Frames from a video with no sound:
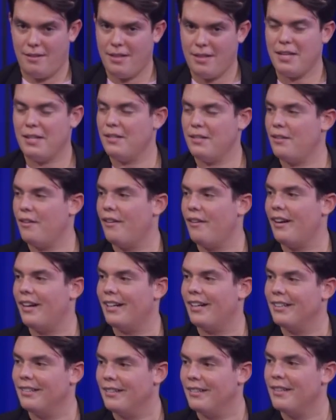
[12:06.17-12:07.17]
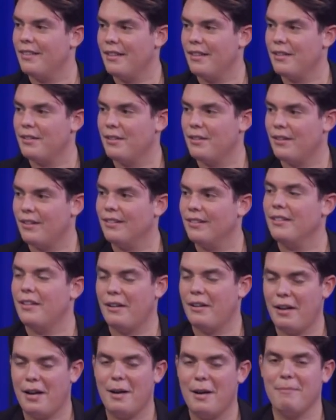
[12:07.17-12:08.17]
Things are
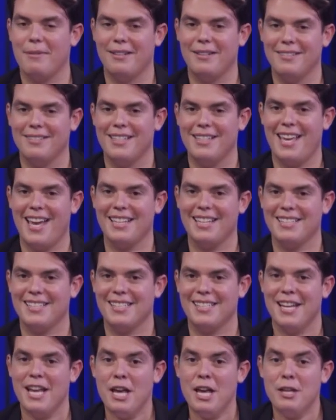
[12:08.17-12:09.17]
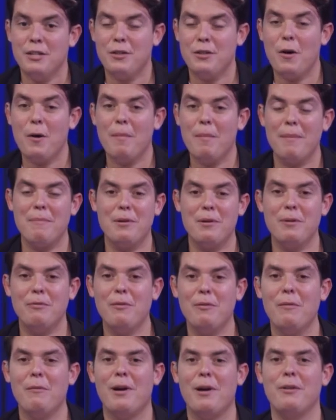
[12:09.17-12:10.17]
gonna happen. Yes. So my
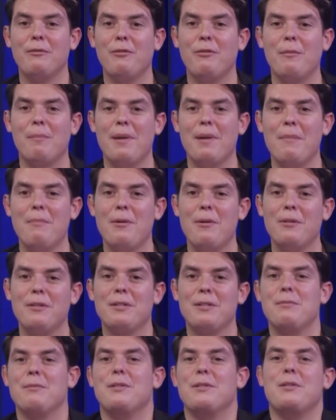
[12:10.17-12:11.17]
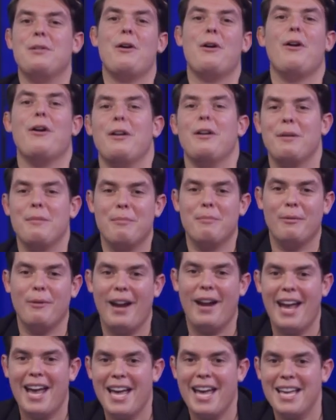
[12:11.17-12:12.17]
beautiful, wonderful people, this was Courtney
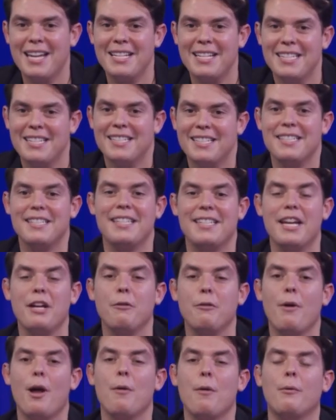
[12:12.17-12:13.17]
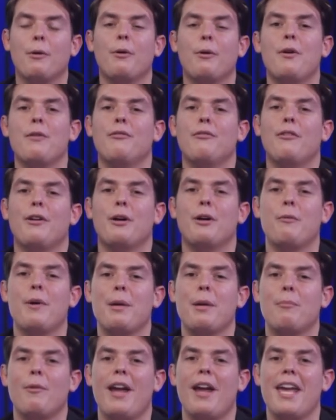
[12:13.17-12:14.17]
Brandt. Stick around, we're going for a
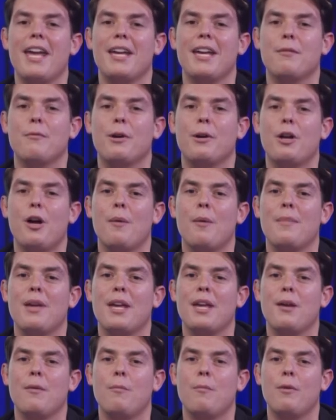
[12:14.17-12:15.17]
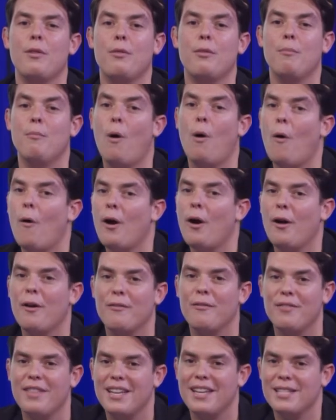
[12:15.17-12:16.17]
quick break, and we're coming with more
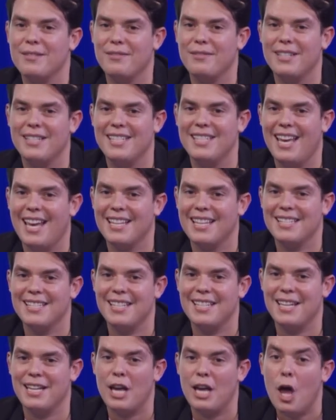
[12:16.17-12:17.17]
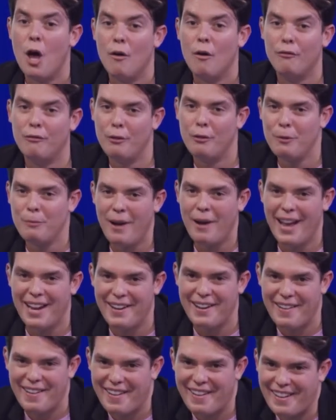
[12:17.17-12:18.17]
of this fantastic food
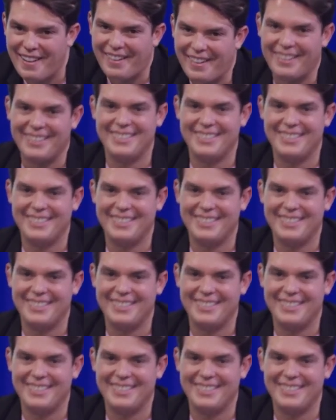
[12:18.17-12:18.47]
writer.